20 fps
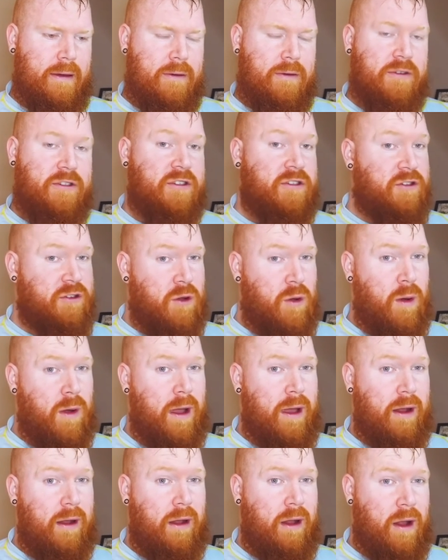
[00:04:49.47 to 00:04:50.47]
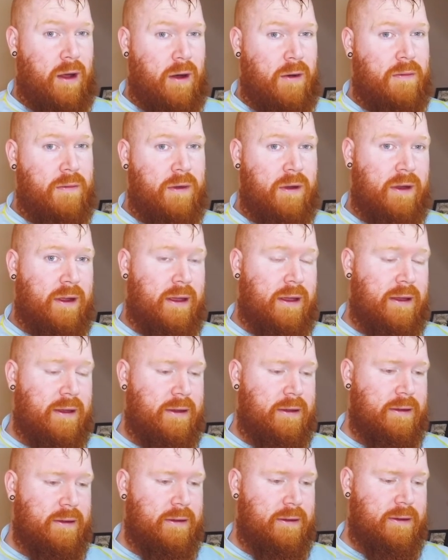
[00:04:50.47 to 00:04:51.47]
which is quite a lot of money,
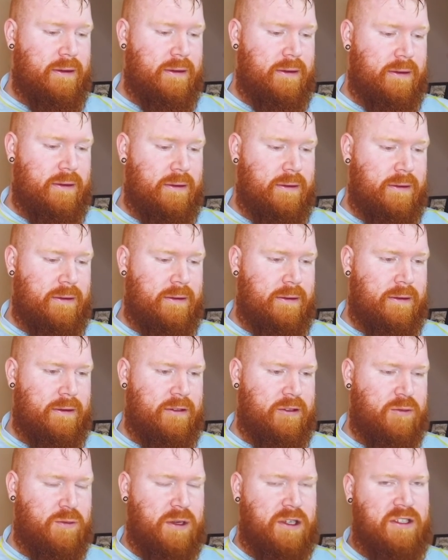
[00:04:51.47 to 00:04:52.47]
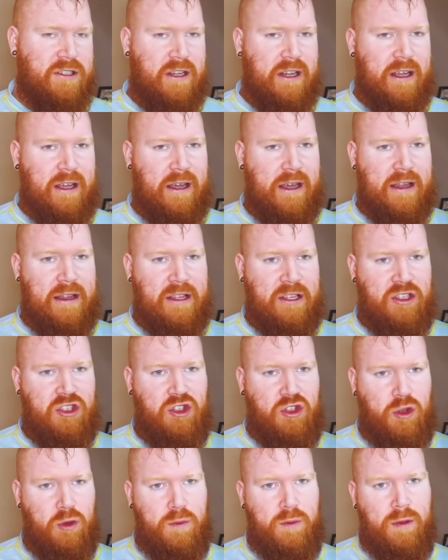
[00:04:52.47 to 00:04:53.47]
especially in the
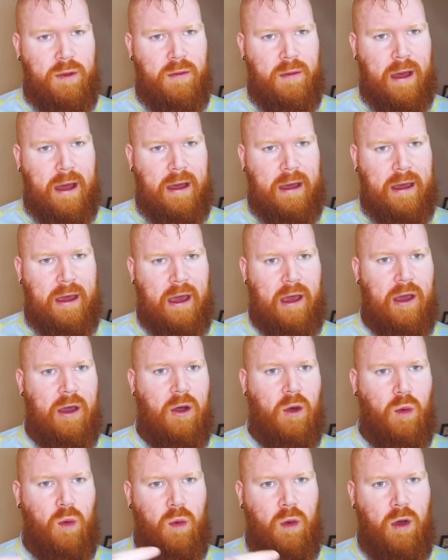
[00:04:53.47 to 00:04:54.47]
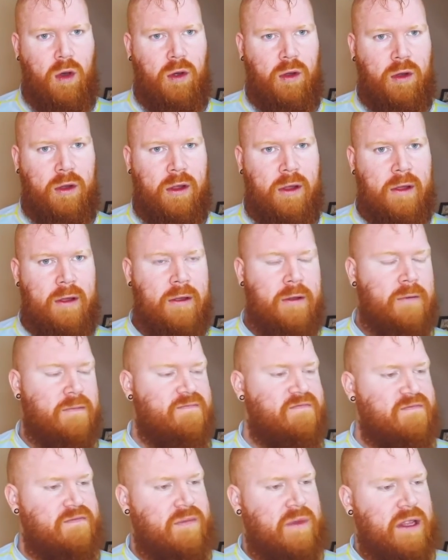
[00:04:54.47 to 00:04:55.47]
supermarket world.
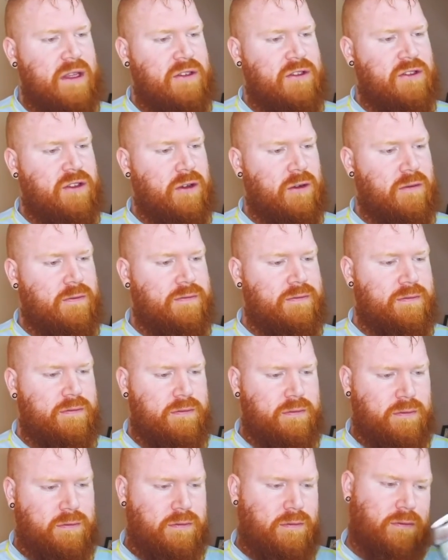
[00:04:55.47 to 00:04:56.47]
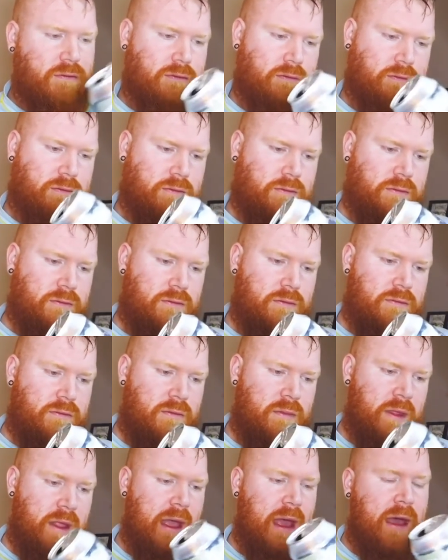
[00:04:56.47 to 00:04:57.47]
So
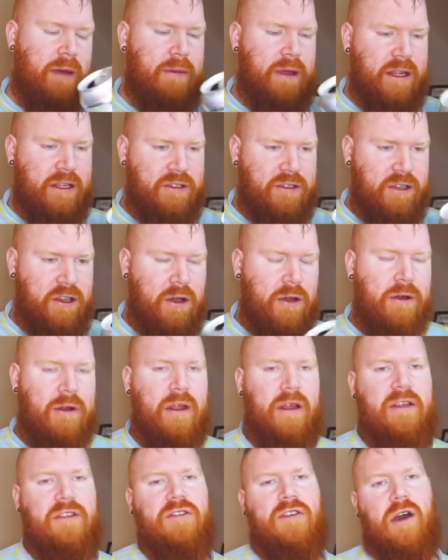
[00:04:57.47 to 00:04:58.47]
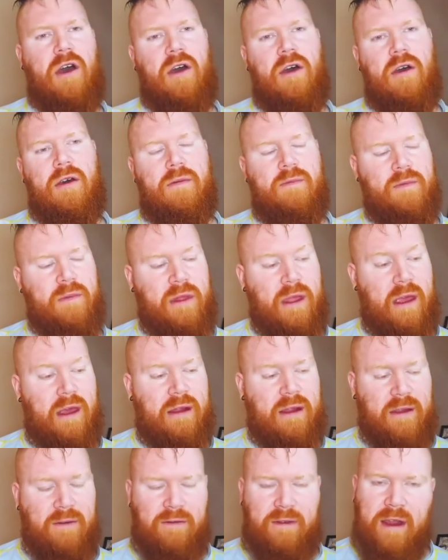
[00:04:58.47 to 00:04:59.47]
I mean, it's good. It's got,
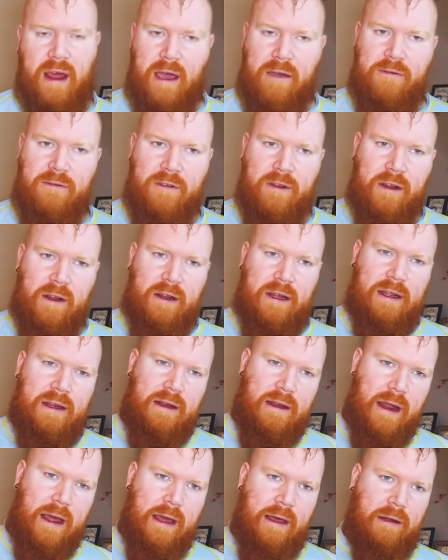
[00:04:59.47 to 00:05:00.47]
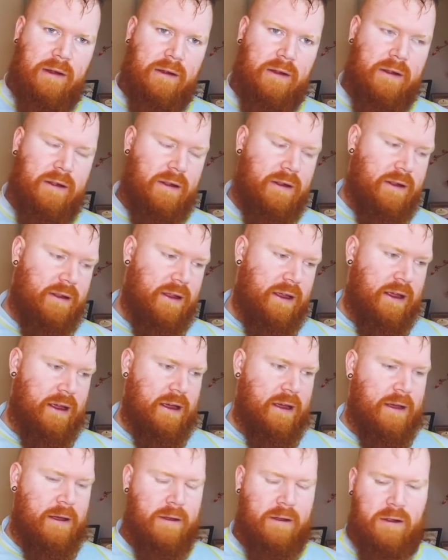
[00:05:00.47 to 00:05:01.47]
they've definitely nailed
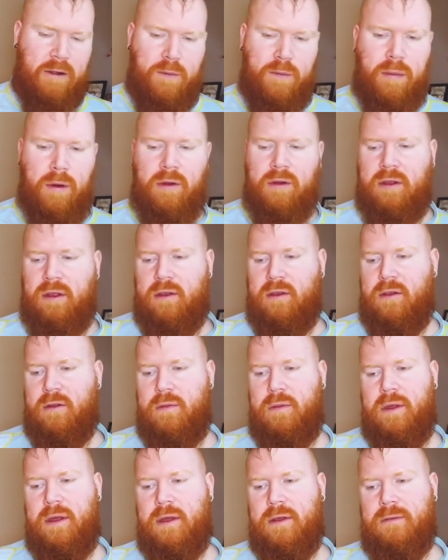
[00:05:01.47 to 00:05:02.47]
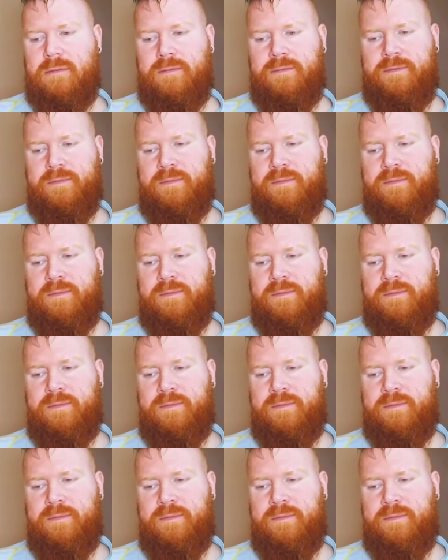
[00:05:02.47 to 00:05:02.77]
the body on the beer.